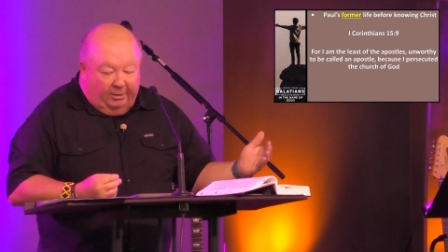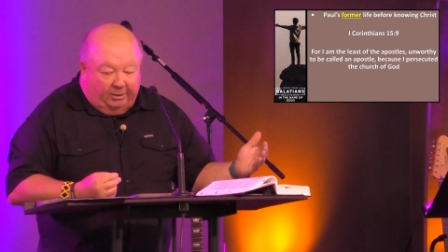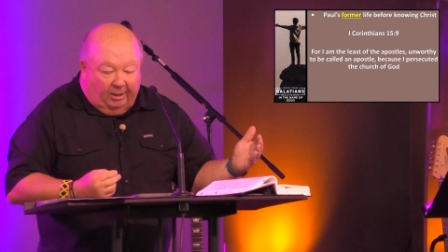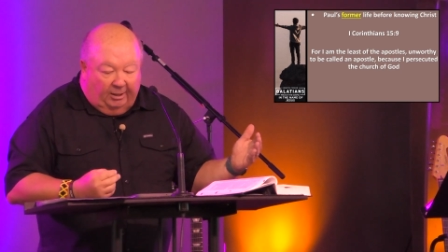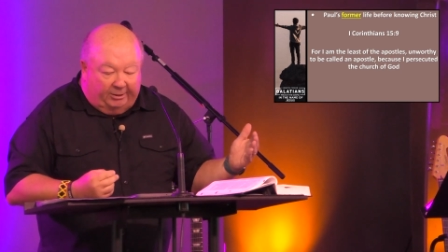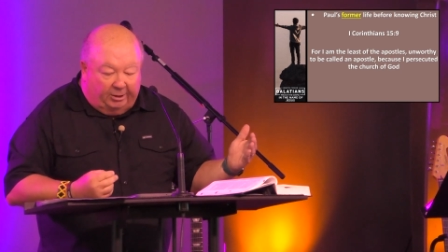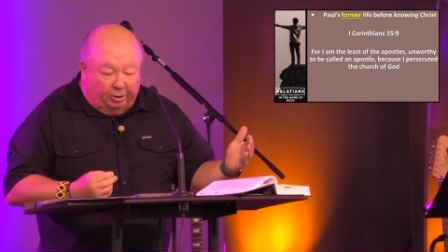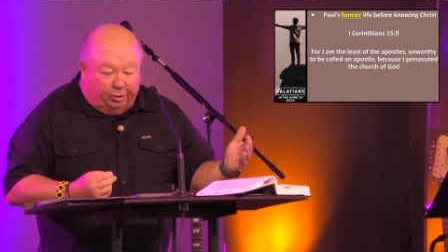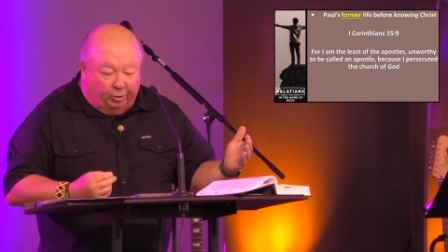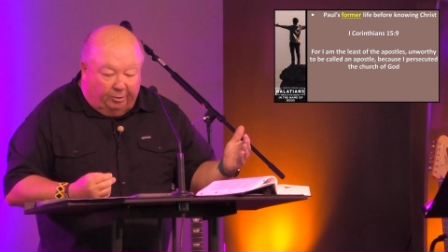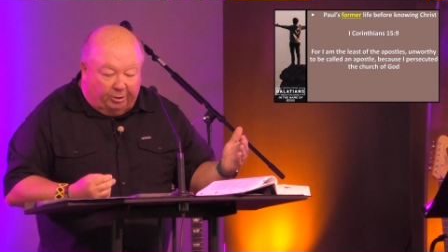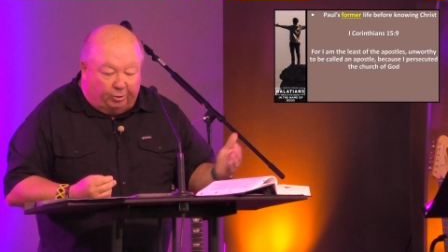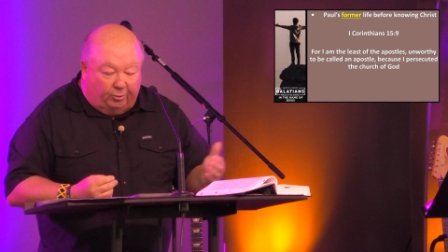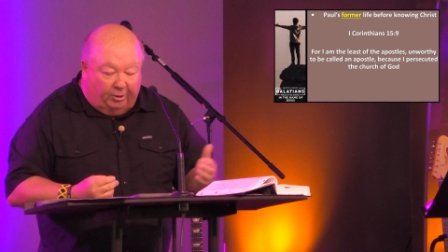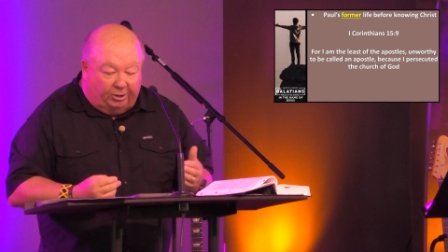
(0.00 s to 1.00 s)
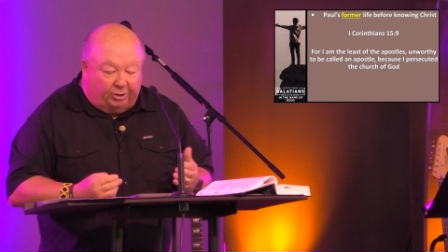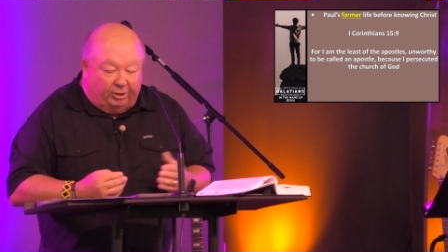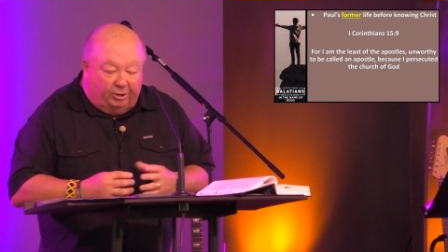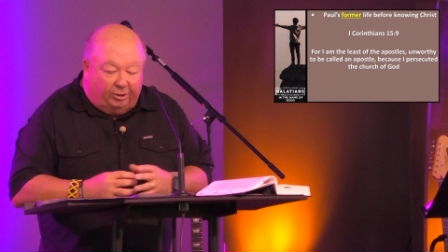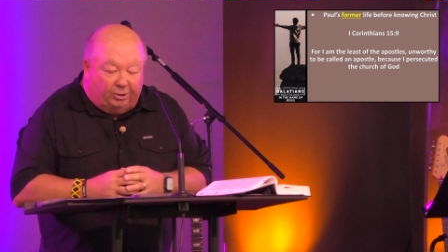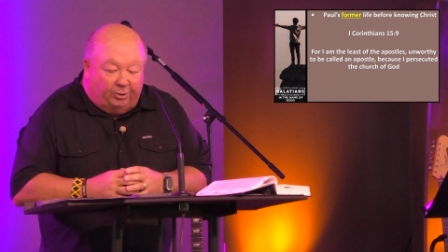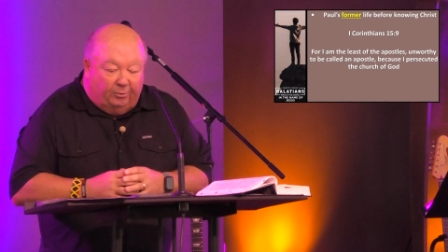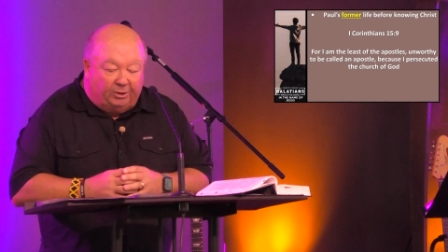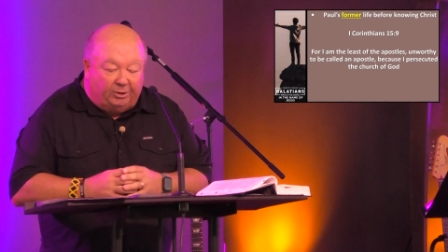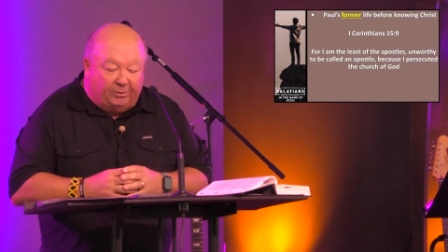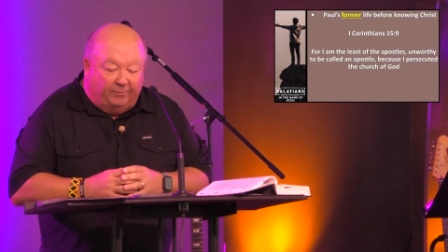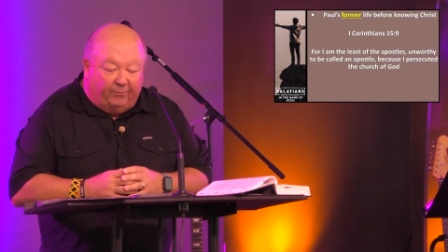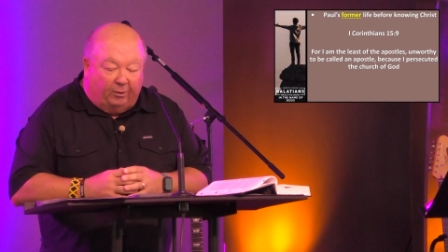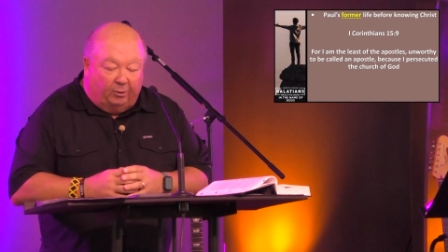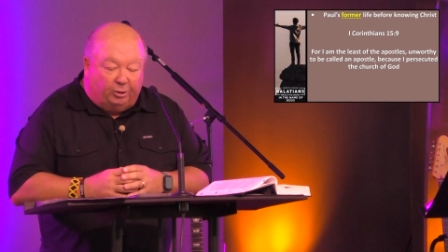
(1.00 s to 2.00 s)
like the Jewish Christians who would
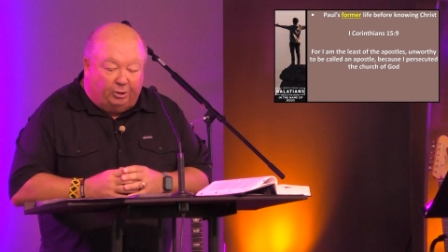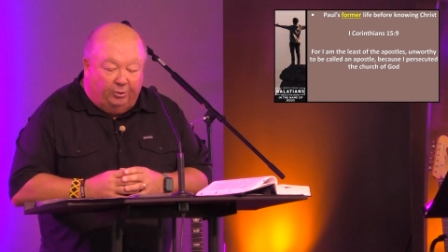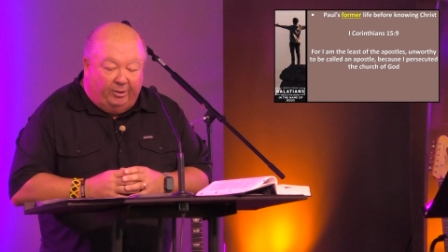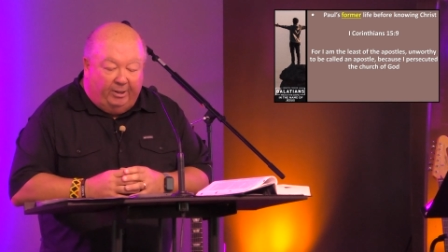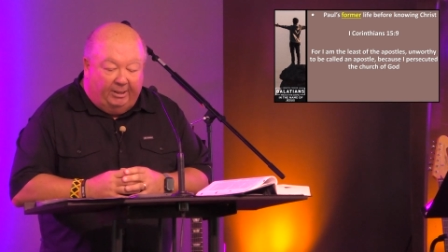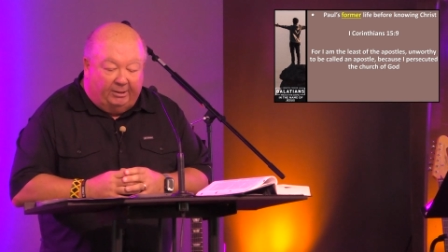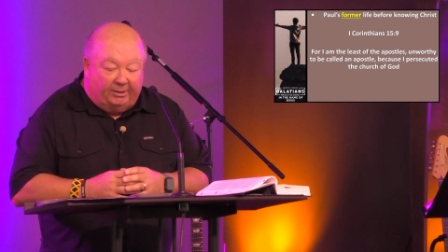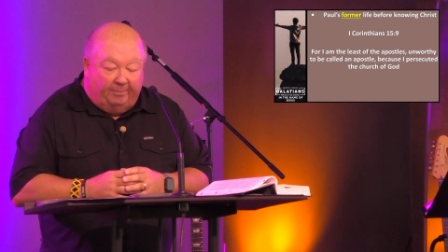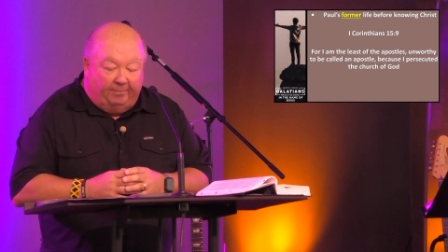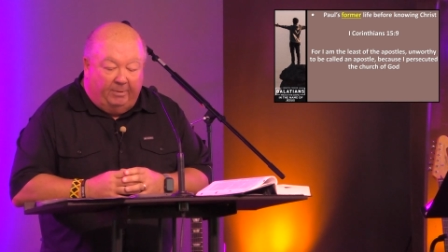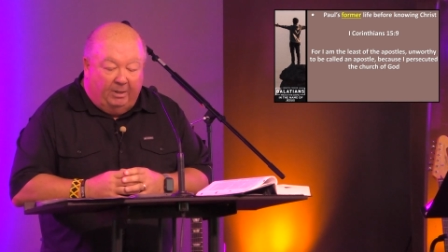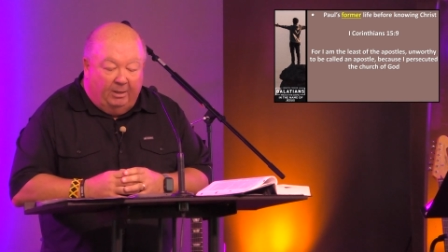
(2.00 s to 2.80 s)
subvert Judaism.